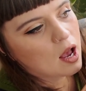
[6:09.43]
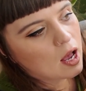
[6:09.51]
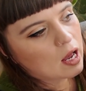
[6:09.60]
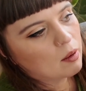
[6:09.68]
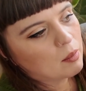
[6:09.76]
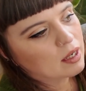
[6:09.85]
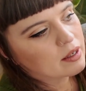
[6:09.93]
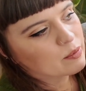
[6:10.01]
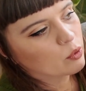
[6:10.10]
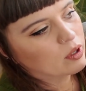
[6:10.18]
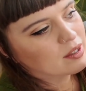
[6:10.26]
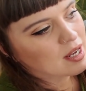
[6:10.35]
I guess
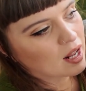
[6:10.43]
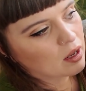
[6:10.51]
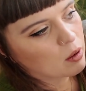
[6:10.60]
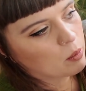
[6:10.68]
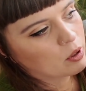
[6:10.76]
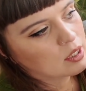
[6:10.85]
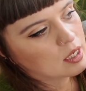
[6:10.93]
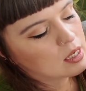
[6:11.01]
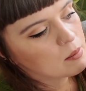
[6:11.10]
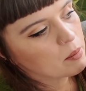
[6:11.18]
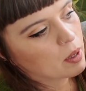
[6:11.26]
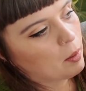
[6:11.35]
more intaglio
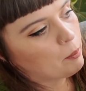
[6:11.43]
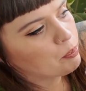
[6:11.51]
printing, but